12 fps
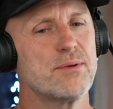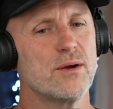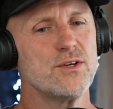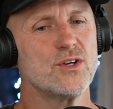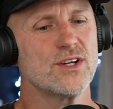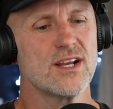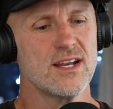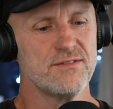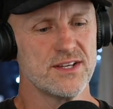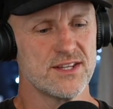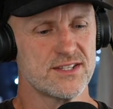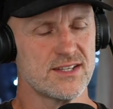how are you going to live
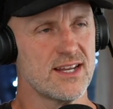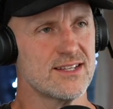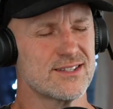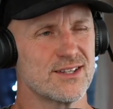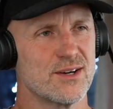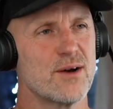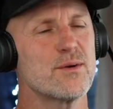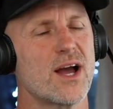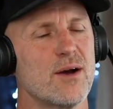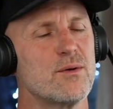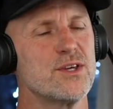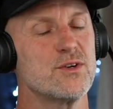in the States though?
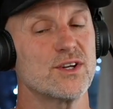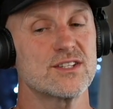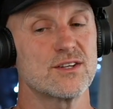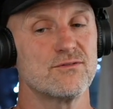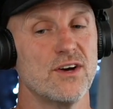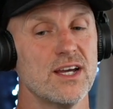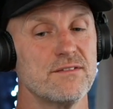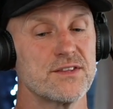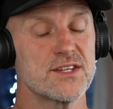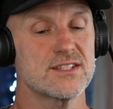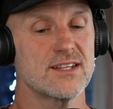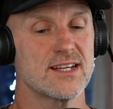How are you going to survive in
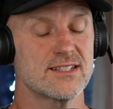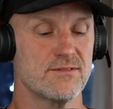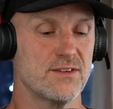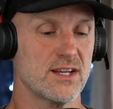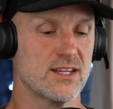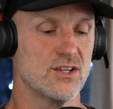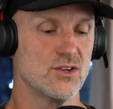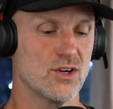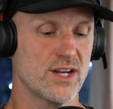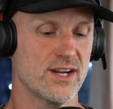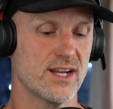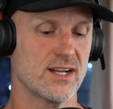the States if you're not
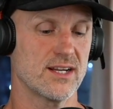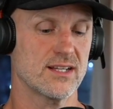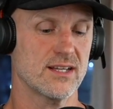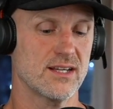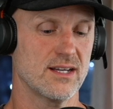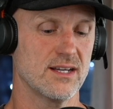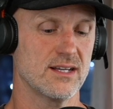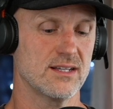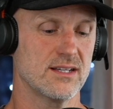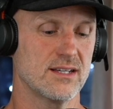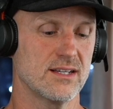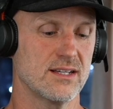getting
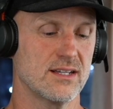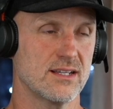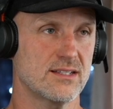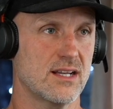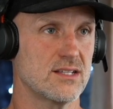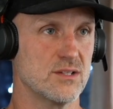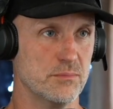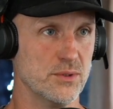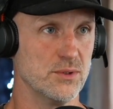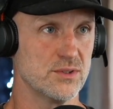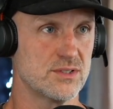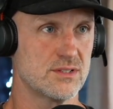a tons of
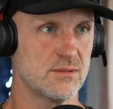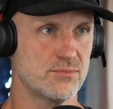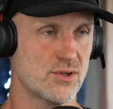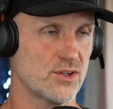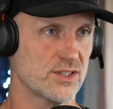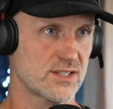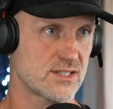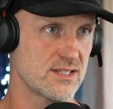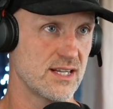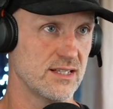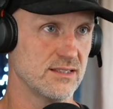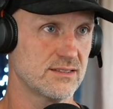boards product to
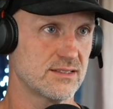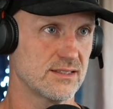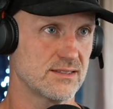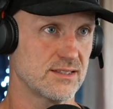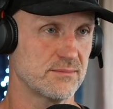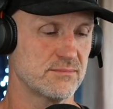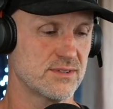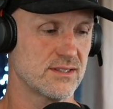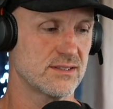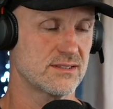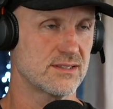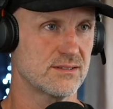sell
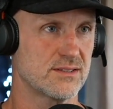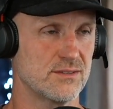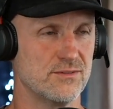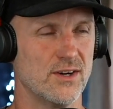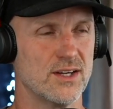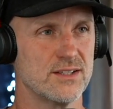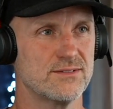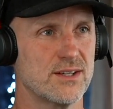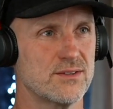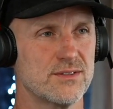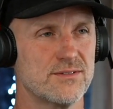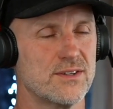to survive?
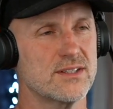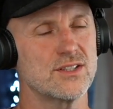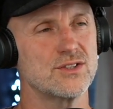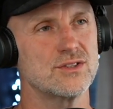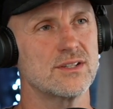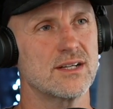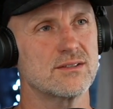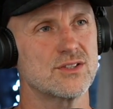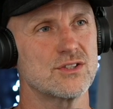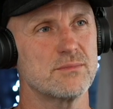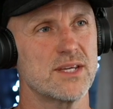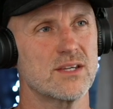How the fuck did
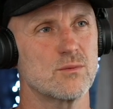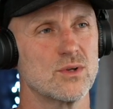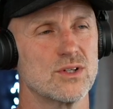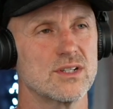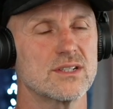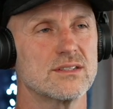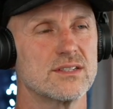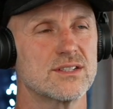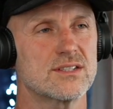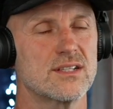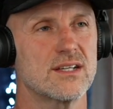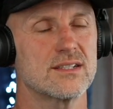you make it work in the
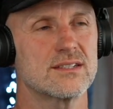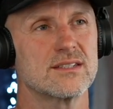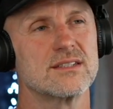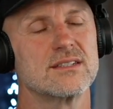States?